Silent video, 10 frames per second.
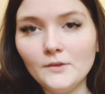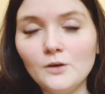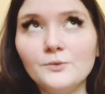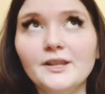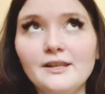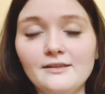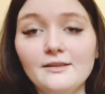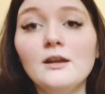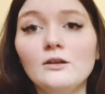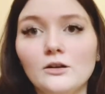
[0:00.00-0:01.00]
really
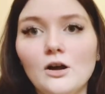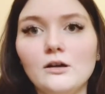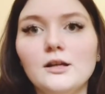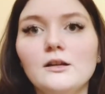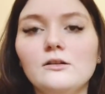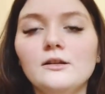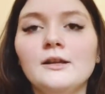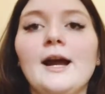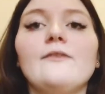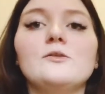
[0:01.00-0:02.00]
thin long needle, and
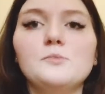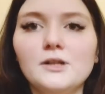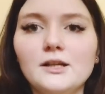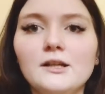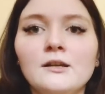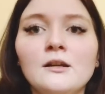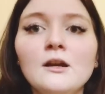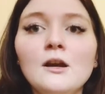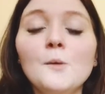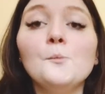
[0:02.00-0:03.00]
they have to put it in
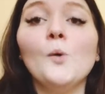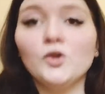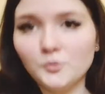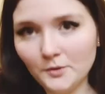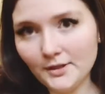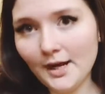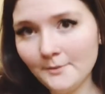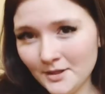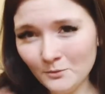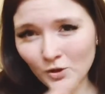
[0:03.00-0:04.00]
multiple
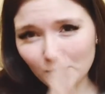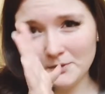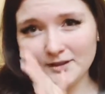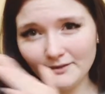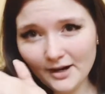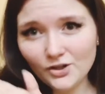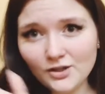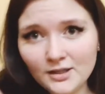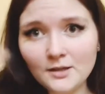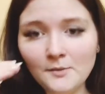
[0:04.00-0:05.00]
times in multiple
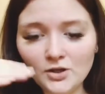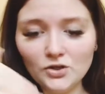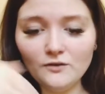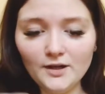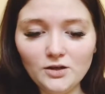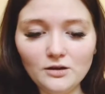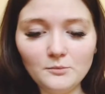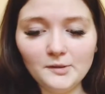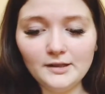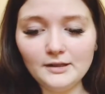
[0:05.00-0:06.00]
directions to make sure that you're
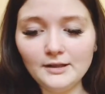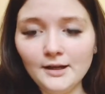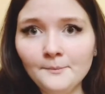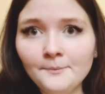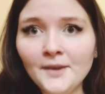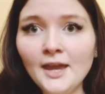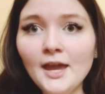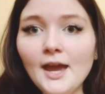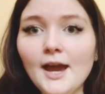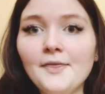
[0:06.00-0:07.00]
completely numb.
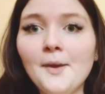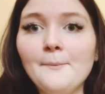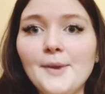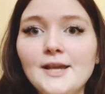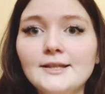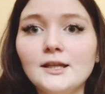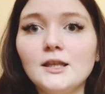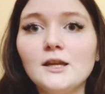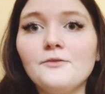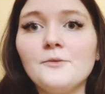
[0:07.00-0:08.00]
And then
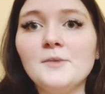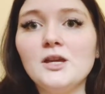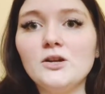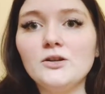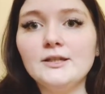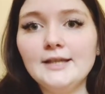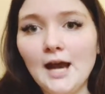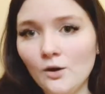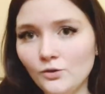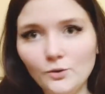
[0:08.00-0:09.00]
basically from here
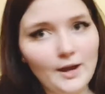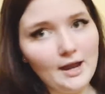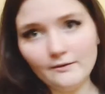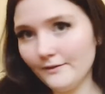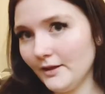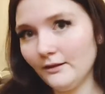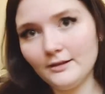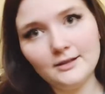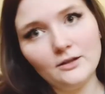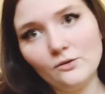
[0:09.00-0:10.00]
down, you can't feel a
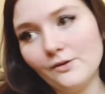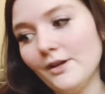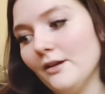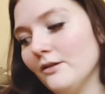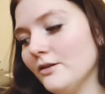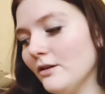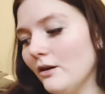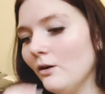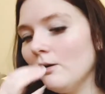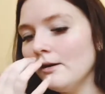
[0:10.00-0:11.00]
single thing.
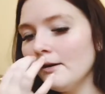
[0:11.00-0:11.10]
So